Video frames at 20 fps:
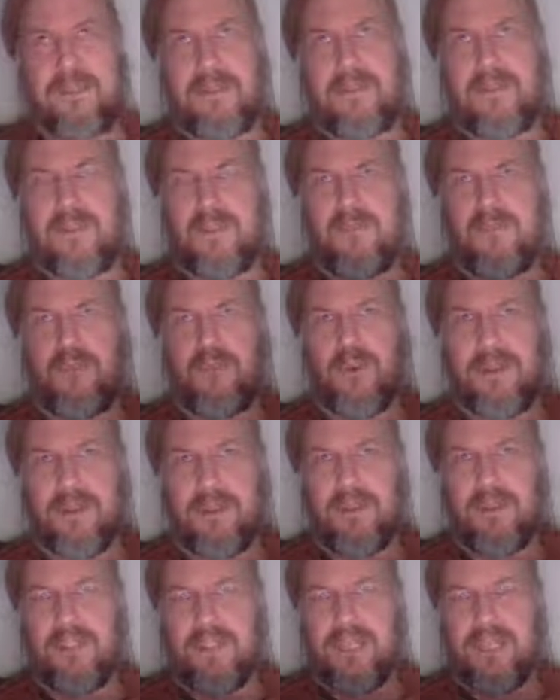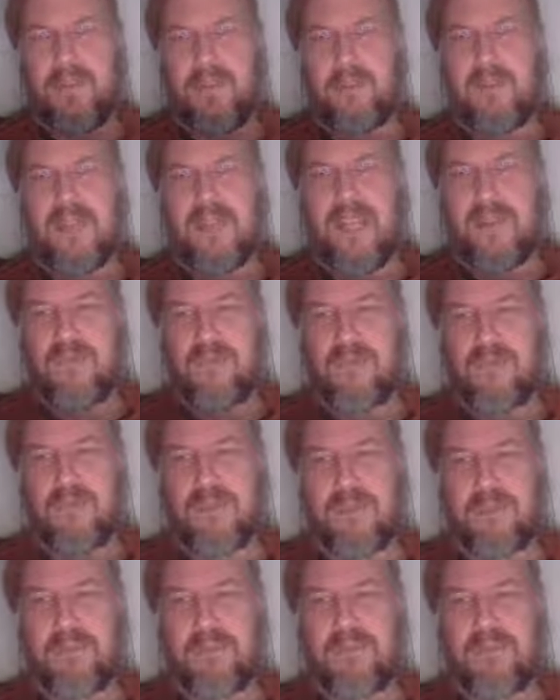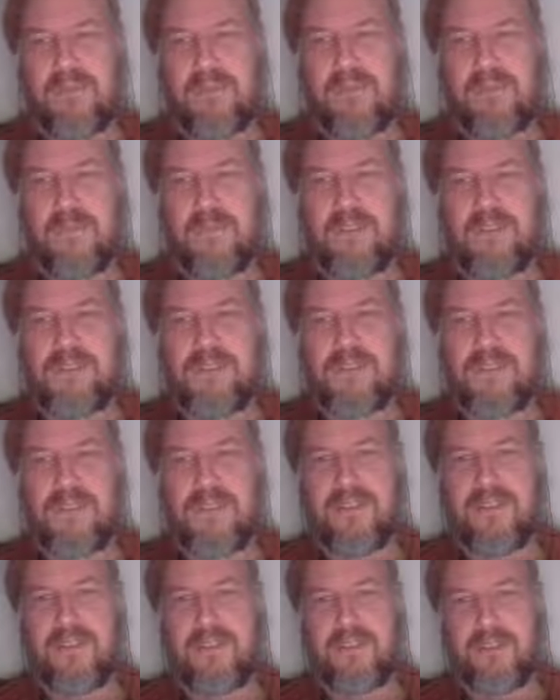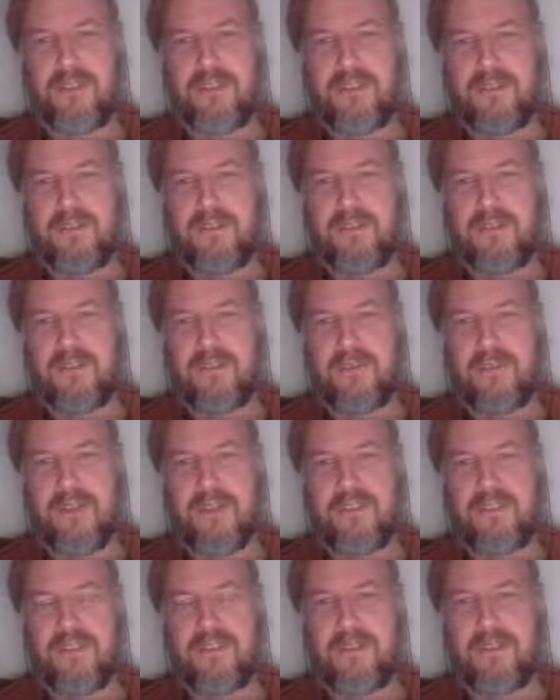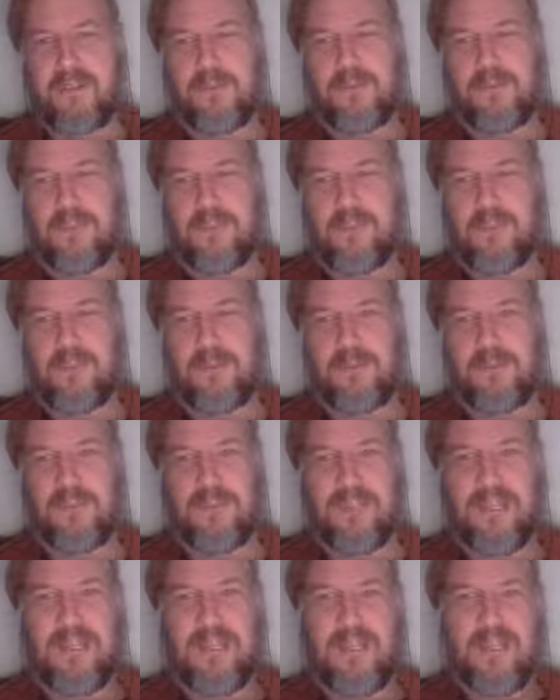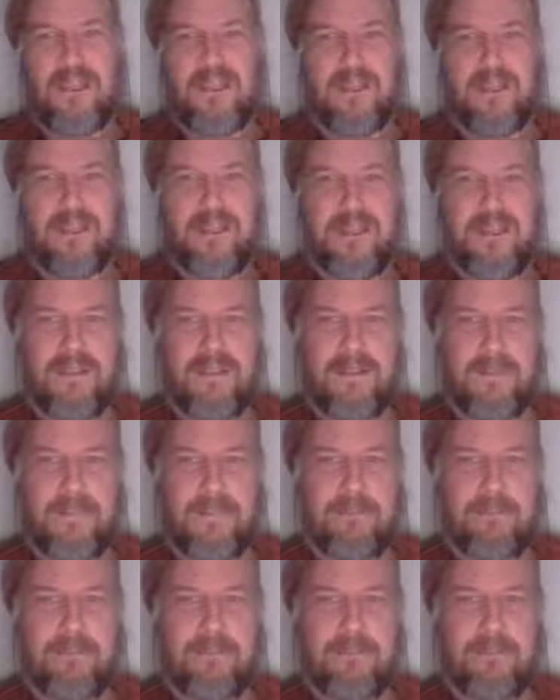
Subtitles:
foil, a kind of platform, which to raise a lot of those issues. Um,